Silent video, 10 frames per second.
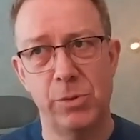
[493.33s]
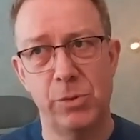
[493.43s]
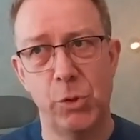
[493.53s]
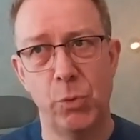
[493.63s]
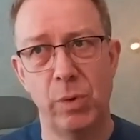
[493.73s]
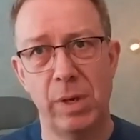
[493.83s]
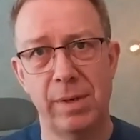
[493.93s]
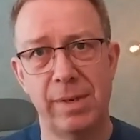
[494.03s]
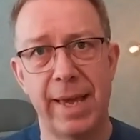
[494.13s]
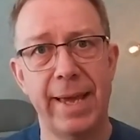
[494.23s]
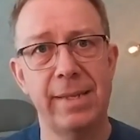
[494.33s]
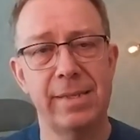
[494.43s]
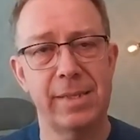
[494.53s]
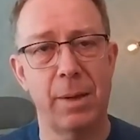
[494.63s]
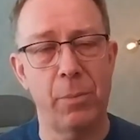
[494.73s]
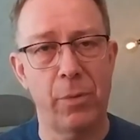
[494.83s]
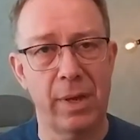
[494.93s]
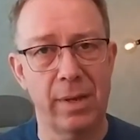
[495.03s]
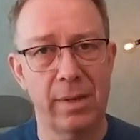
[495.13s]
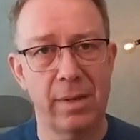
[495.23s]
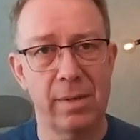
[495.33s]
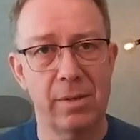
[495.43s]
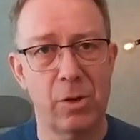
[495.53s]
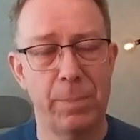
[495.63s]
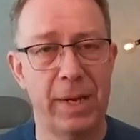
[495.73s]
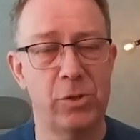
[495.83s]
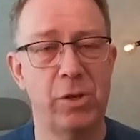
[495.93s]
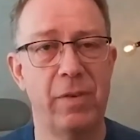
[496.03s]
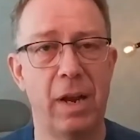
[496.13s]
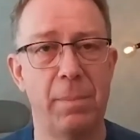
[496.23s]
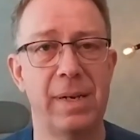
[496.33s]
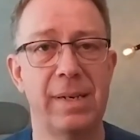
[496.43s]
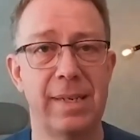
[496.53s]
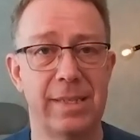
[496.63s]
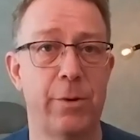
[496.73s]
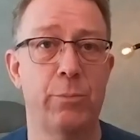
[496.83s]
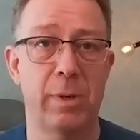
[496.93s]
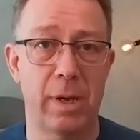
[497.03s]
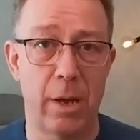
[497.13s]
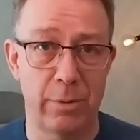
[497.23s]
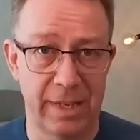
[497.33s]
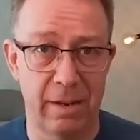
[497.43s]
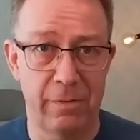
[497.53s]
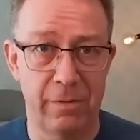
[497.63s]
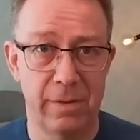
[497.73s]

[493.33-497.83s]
do we gain something compared to developing this software ourselves?